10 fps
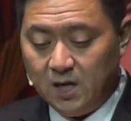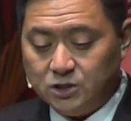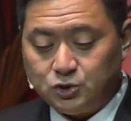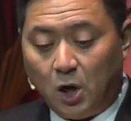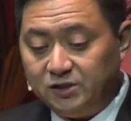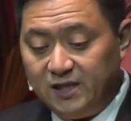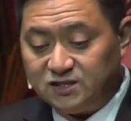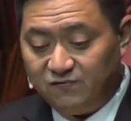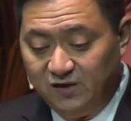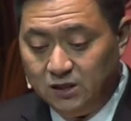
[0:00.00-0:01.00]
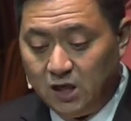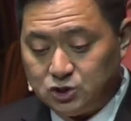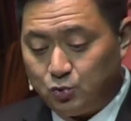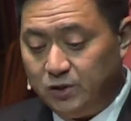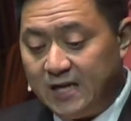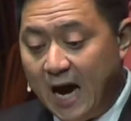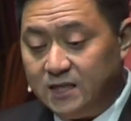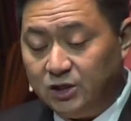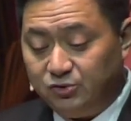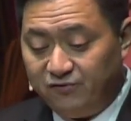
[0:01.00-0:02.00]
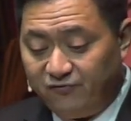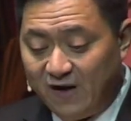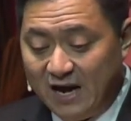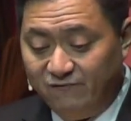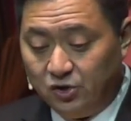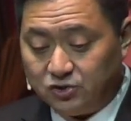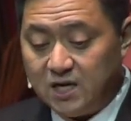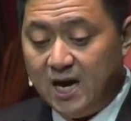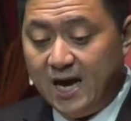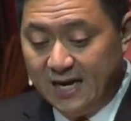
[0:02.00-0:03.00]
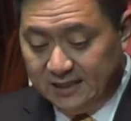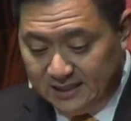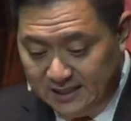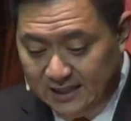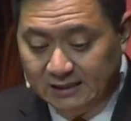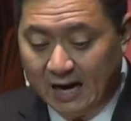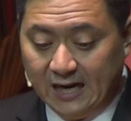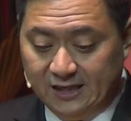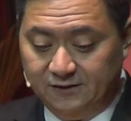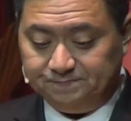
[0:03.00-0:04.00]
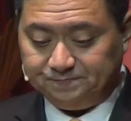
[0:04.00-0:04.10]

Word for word: So all the days of Enosh were 905 years, and he died.